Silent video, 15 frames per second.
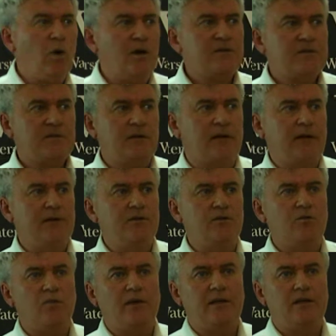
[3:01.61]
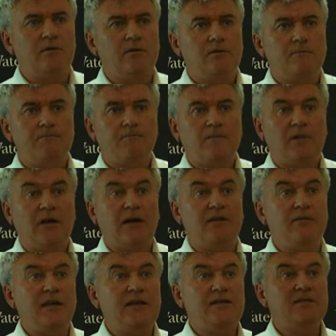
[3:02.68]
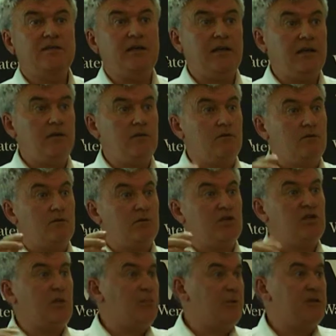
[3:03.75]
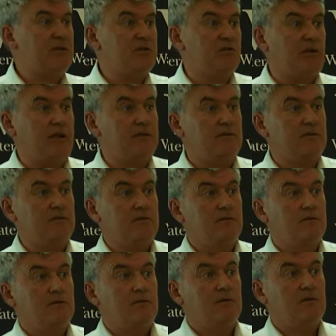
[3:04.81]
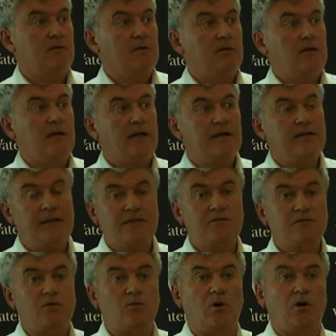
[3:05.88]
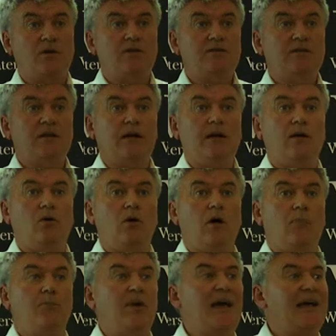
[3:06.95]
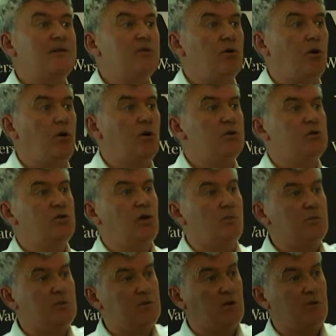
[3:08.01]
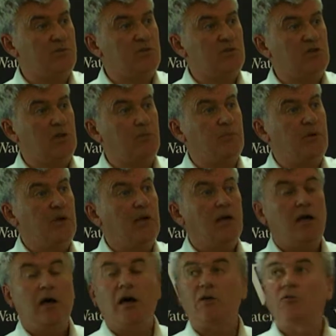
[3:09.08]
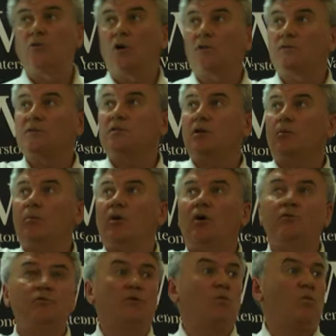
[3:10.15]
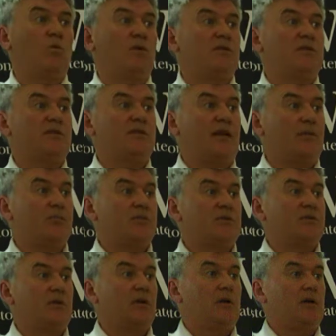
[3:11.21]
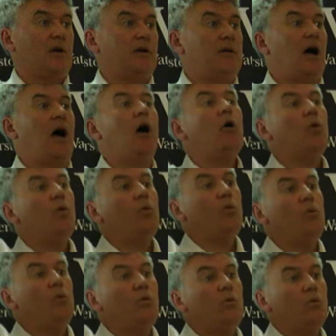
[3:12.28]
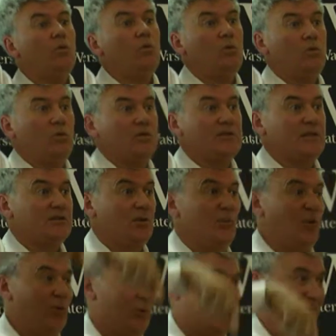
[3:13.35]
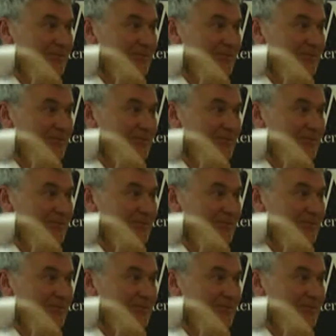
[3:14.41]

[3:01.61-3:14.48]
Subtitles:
outside in the rain and they see the ship in distress against the rocks, and a black dog jumps off the ship and runs up 101 steps and howls at the moon.